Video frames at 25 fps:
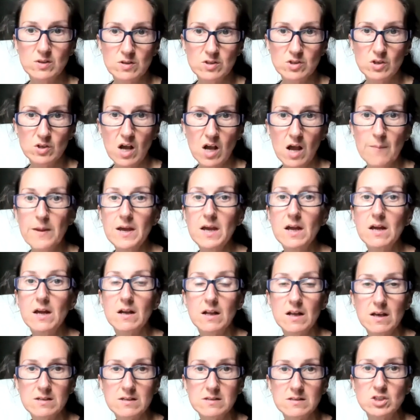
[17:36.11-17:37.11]
as you come in
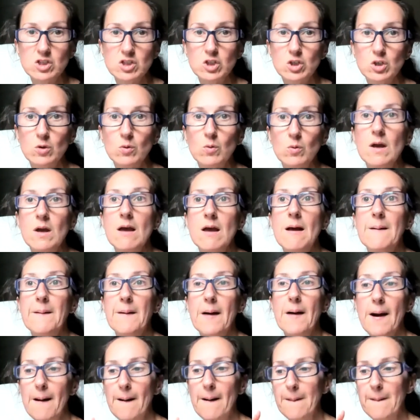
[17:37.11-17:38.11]
is to
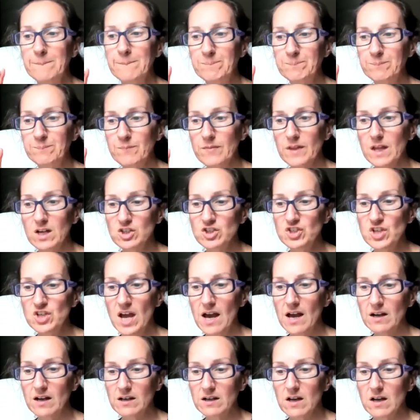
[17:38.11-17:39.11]

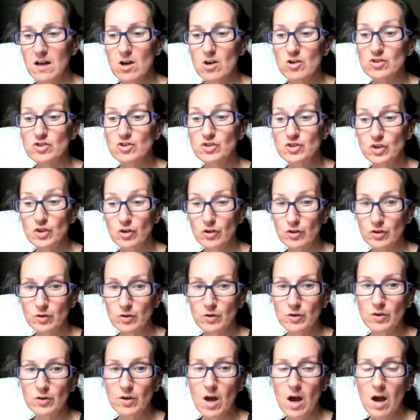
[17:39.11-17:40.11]
check
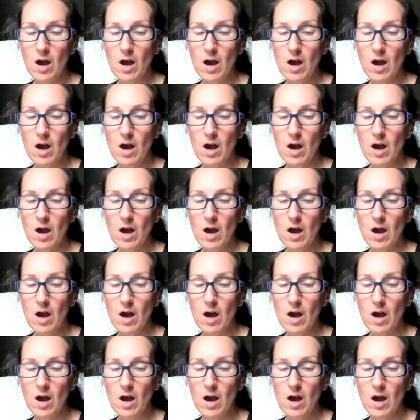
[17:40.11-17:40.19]
certain